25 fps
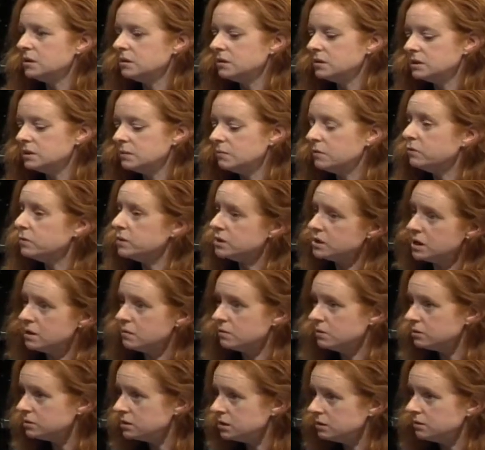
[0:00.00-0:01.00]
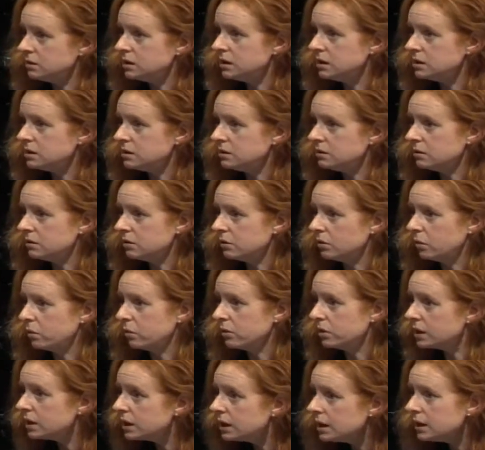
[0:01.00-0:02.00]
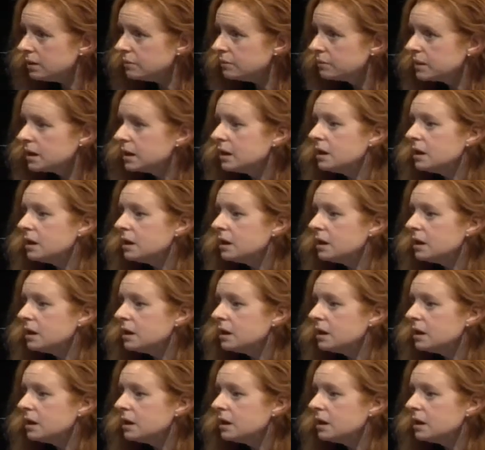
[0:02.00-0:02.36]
some of what they were doing into Oregon.